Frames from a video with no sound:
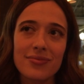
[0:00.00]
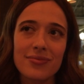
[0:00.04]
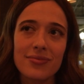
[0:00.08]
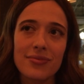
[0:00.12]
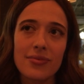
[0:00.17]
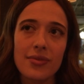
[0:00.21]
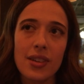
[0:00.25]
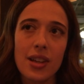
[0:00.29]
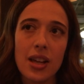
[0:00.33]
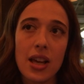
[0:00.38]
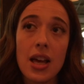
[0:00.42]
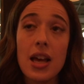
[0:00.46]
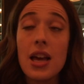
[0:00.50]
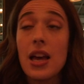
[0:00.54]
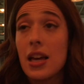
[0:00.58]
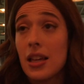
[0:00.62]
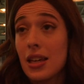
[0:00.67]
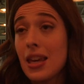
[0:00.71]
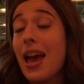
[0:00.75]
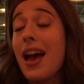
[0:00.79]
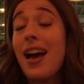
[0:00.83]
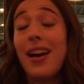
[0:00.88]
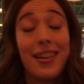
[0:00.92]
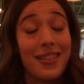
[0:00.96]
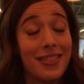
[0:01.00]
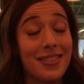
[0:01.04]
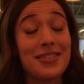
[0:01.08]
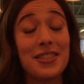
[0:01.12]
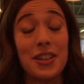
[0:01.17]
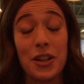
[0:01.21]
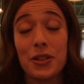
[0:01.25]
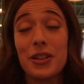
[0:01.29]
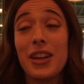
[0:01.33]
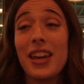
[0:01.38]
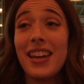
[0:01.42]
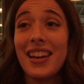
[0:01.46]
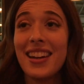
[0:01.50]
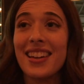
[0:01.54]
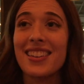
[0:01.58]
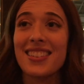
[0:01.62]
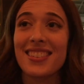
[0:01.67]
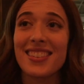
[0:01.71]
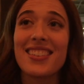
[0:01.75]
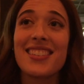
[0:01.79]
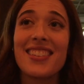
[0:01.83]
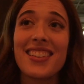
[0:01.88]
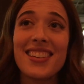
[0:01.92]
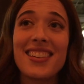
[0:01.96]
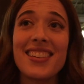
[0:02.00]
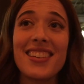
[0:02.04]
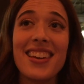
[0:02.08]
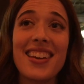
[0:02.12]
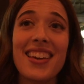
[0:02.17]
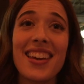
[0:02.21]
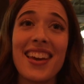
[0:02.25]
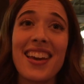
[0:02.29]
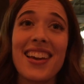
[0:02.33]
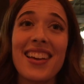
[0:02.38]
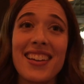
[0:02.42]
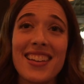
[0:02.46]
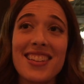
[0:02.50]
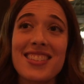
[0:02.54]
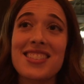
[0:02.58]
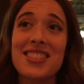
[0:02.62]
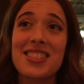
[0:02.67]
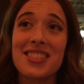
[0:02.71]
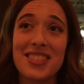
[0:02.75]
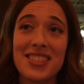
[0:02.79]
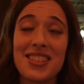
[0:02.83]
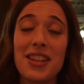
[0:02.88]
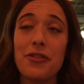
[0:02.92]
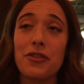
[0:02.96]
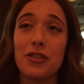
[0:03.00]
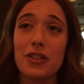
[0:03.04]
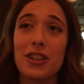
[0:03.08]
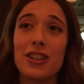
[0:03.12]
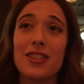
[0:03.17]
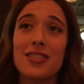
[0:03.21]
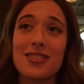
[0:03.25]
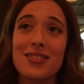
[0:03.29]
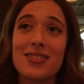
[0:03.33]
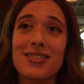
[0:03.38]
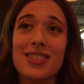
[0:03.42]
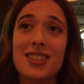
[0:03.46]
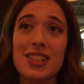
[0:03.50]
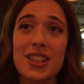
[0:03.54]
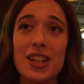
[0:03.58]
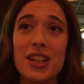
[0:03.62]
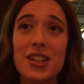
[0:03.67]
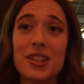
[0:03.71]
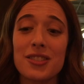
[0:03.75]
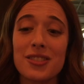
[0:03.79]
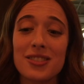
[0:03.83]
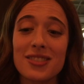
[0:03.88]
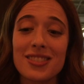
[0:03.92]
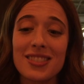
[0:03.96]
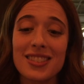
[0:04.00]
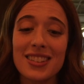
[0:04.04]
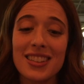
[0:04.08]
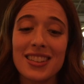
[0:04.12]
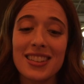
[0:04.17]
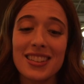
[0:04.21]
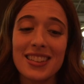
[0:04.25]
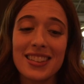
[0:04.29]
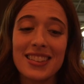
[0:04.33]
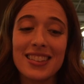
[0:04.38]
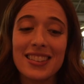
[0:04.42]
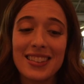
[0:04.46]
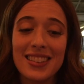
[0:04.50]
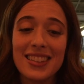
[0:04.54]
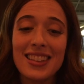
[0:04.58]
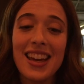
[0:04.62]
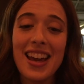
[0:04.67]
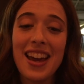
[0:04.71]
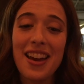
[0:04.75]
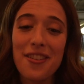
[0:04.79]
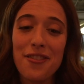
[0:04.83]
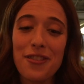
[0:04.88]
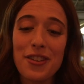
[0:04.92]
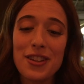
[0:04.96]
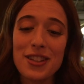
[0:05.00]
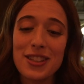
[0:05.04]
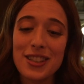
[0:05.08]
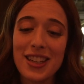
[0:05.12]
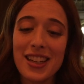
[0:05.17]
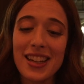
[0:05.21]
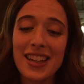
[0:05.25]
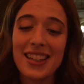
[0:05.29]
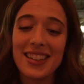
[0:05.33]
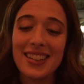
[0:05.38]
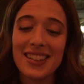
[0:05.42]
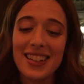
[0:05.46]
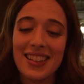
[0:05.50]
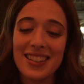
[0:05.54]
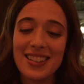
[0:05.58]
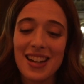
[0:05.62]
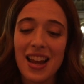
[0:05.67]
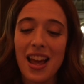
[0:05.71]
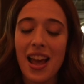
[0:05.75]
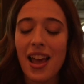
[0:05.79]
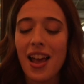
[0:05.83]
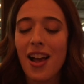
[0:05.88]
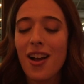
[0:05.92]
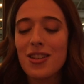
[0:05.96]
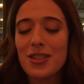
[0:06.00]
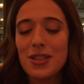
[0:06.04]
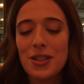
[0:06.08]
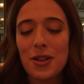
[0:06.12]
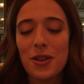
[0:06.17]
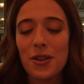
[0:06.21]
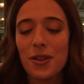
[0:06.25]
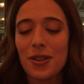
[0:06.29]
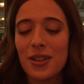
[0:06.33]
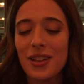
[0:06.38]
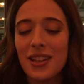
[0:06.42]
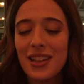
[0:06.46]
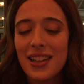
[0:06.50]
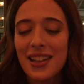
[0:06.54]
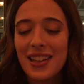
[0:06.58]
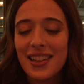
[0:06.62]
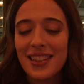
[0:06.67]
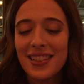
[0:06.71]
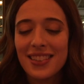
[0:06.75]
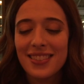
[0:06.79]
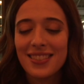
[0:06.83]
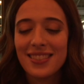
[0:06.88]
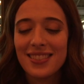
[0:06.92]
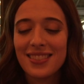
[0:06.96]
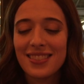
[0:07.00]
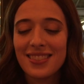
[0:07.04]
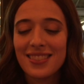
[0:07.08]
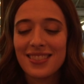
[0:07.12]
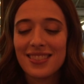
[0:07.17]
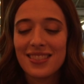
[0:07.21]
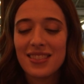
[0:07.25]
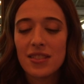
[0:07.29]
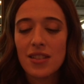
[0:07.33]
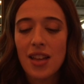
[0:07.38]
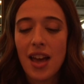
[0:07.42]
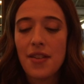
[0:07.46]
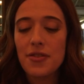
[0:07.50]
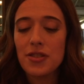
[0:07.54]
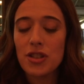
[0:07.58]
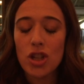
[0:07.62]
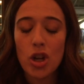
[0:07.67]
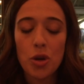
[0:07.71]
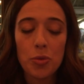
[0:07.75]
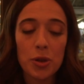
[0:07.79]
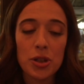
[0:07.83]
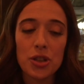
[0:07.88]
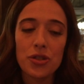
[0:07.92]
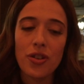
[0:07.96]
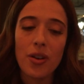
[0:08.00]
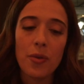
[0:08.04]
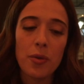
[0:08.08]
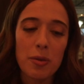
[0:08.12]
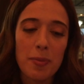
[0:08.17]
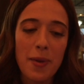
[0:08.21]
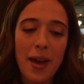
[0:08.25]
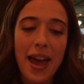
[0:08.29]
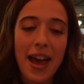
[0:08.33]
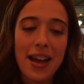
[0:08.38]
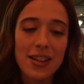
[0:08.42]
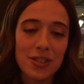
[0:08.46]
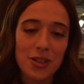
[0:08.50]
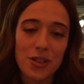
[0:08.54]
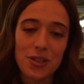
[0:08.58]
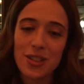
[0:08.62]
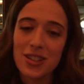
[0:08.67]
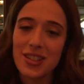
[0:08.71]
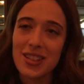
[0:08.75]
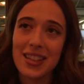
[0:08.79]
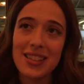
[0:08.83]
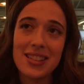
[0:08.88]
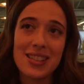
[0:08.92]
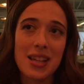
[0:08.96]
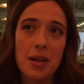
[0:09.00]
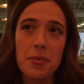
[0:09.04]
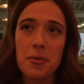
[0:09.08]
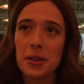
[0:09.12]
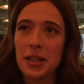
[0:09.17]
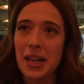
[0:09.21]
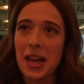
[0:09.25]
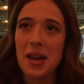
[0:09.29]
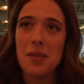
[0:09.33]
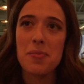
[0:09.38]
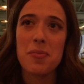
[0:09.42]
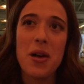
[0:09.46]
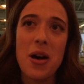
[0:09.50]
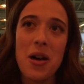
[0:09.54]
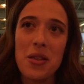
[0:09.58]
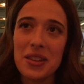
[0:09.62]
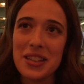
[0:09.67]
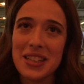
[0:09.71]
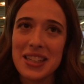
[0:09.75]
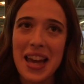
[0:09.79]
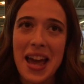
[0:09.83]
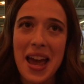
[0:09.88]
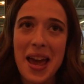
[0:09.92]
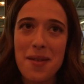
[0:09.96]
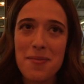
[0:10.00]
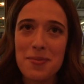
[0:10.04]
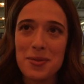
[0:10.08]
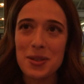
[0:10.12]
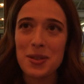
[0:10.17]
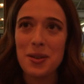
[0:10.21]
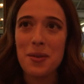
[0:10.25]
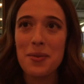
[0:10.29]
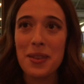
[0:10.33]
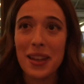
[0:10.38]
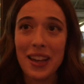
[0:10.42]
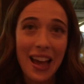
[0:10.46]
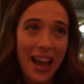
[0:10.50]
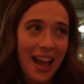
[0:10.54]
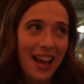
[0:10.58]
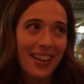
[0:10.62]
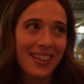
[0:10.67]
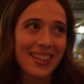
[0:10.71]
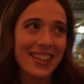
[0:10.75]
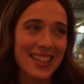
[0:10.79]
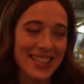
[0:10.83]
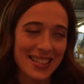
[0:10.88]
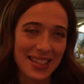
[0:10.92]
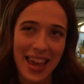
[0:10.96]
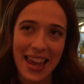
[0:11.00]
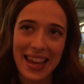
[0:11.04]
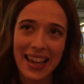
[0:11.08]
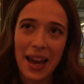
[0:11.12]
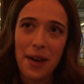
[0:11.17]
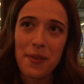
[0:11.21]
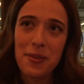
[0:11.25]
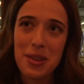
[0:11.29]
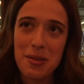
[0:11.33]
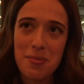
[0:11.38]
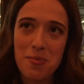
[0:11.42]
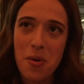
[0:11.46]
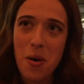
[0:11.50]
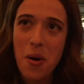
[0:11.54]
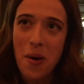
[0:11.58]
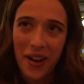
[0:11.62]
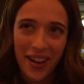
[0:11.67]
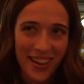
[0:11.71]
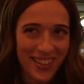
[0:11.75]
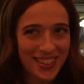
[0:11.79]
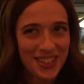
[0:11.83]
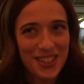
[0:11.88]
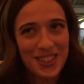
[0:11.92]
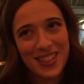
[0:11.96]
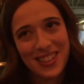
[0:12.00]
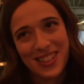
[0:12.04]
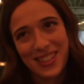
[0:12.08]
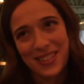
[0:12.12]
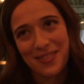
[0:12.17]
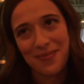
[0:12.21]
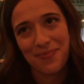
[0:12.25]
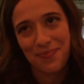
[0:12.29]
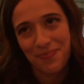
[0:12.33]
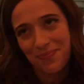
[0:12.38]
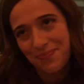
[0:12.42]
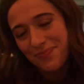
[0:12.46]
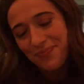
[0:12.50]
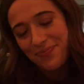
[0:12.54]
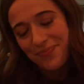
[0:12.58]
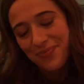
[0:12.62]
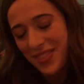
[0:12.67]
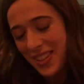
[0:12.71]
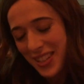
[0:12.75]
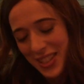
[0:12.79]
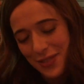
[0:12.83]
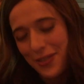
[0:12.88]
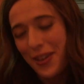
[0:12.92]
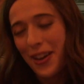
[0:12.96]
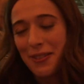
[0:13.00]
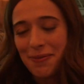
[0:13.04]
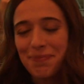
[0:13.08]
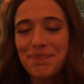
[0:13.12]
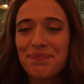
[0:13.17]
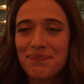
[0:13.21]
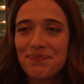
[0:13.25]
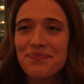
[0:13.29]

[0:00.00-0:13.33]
Yeah, no kidding. Yeah, it's difficult. So, yeah, it feels good. And I also have so much fun with my actors. It's like summer camp all the time. So I'm like, get to hang out with them more. It's just, it's fun.